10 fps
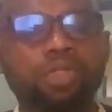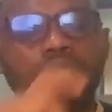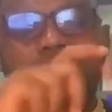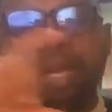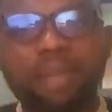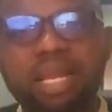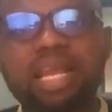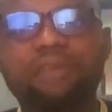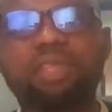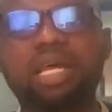So
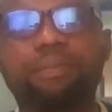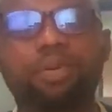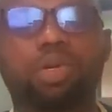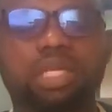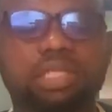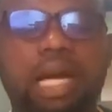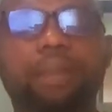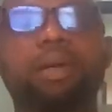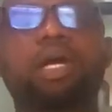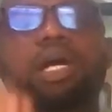immediately after that pre-order
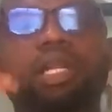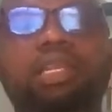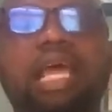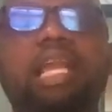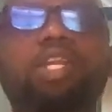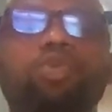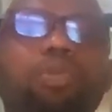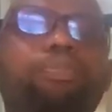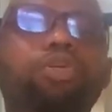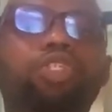time, then
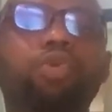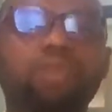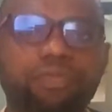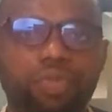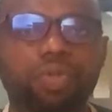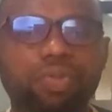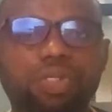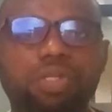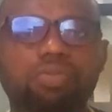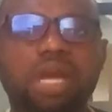you put your
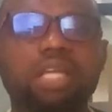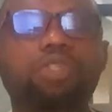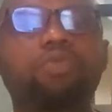reviews, right?